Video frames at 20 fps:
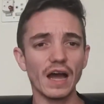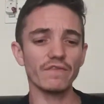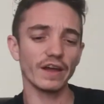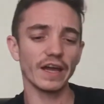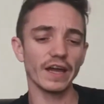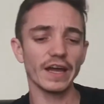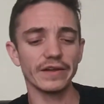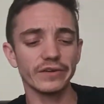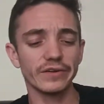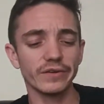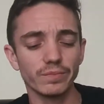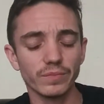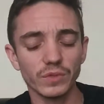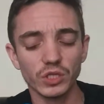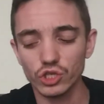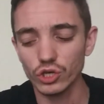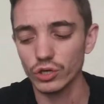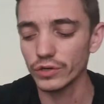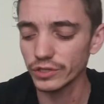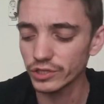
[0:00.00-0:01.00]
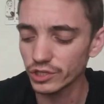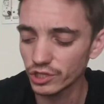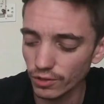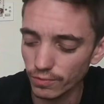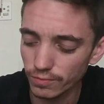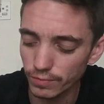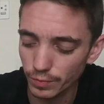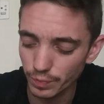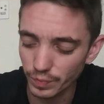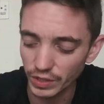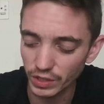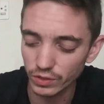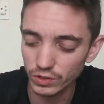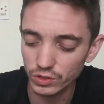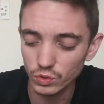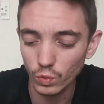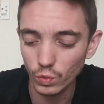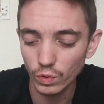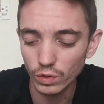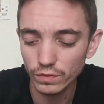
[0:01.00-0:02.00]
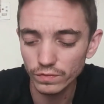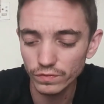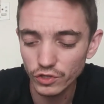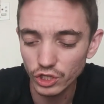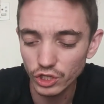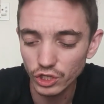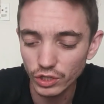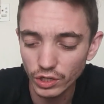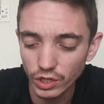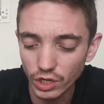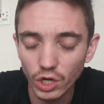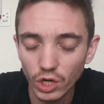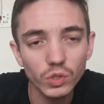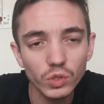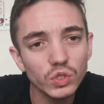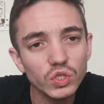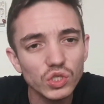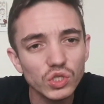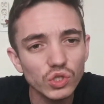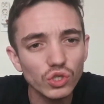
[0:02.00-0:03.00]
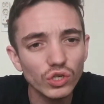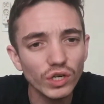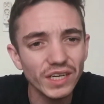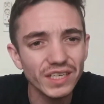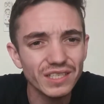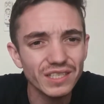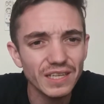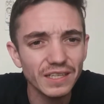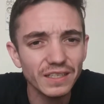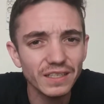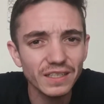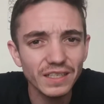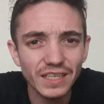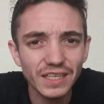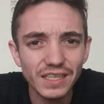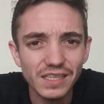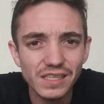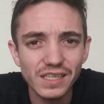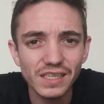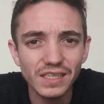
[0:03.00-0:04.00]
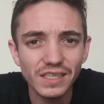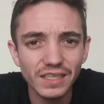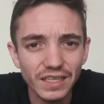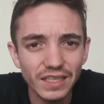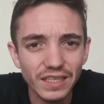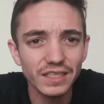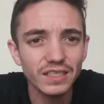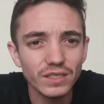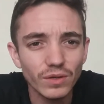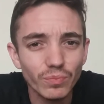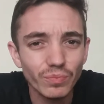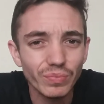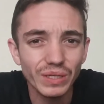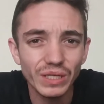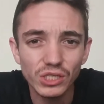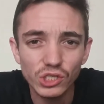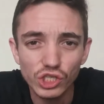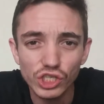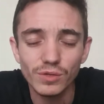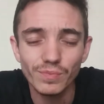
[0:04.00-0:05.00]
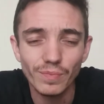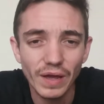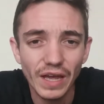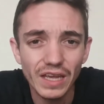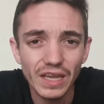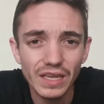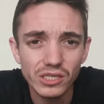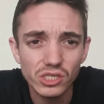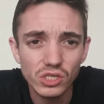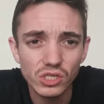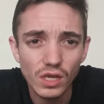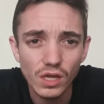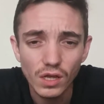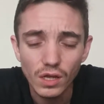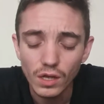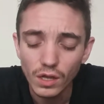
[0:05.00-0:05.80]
I've added majority of it because all of the concentrates and the nicotine is a PG base.